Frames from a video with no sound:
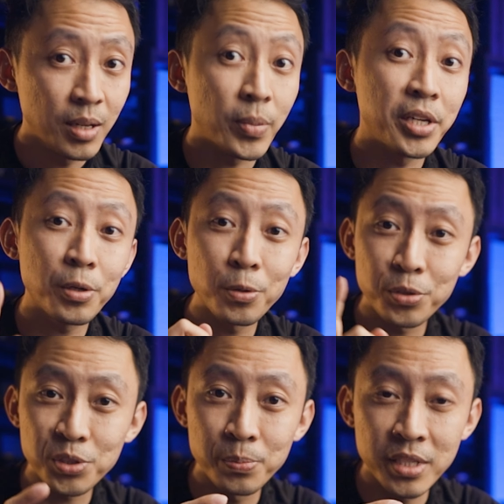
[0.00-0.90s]
but it
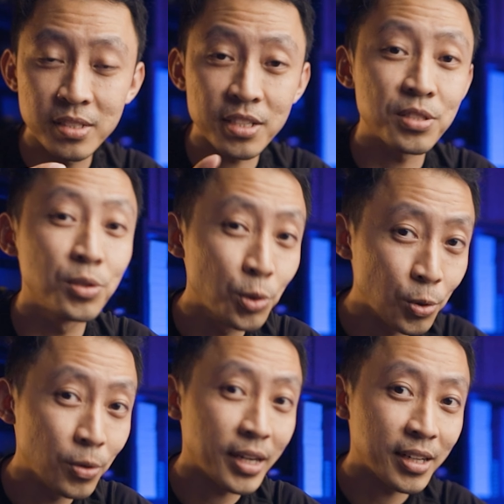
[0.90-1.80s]
also means there's
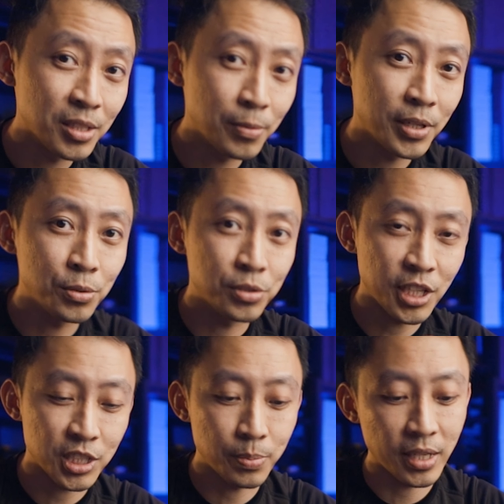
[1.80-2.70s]
no other way to
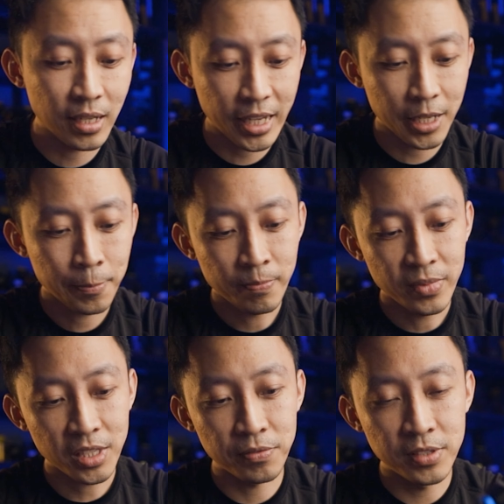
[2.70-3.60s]
charge my light
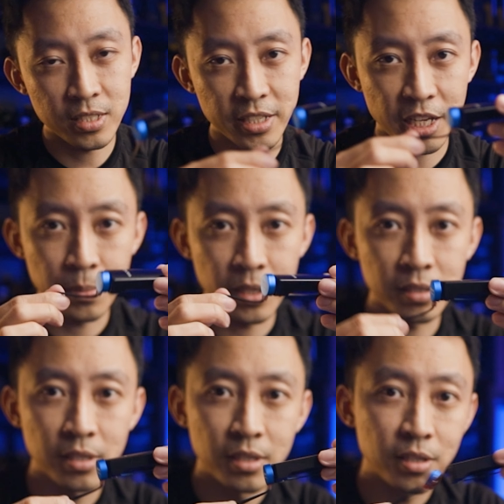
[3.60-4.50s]
if this
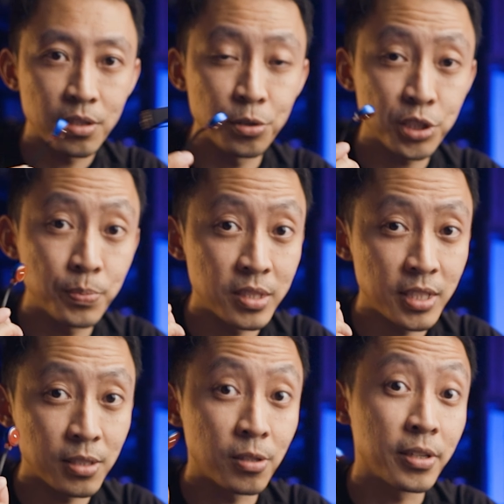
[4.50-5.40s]
cable goes
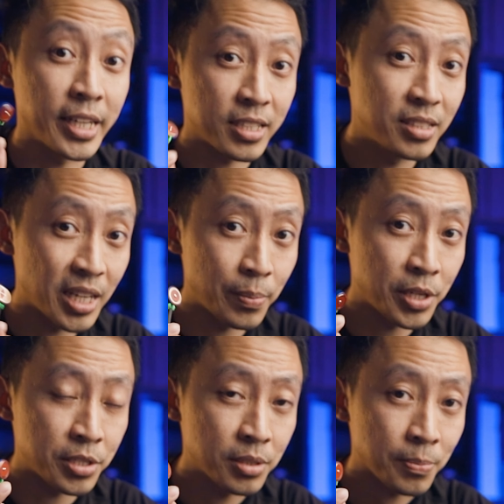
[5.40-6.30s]
missing or gets
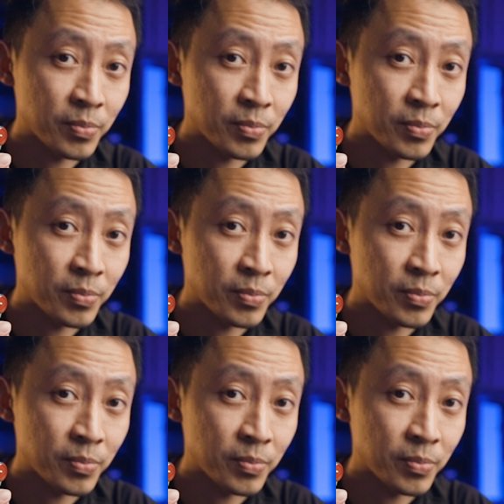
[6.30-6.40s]
damaged.